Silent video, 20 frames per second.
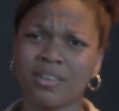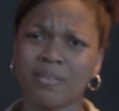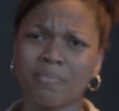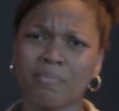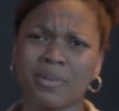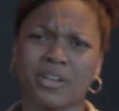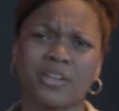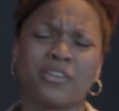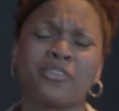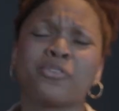
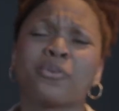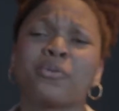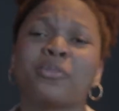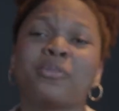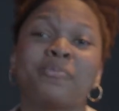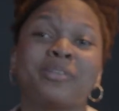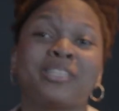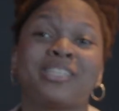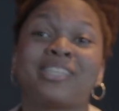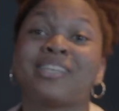But it is only
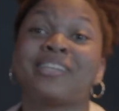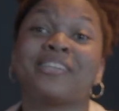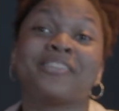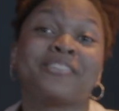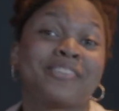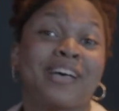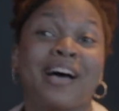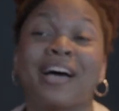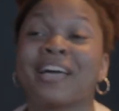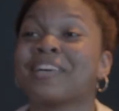with tears
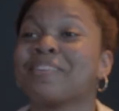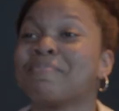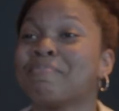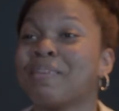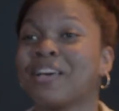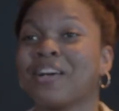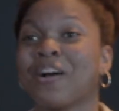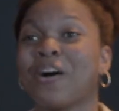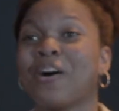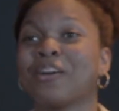I can make
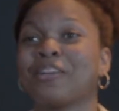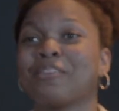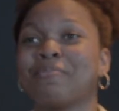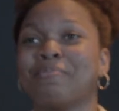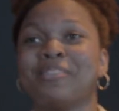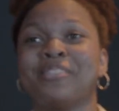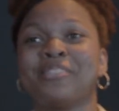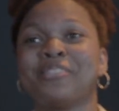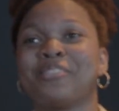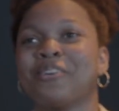
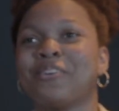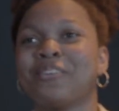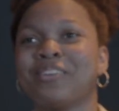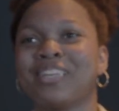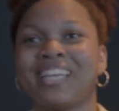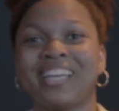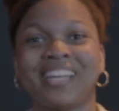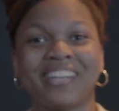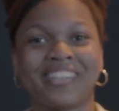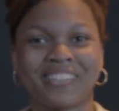arguments, oh,
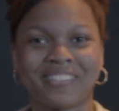here.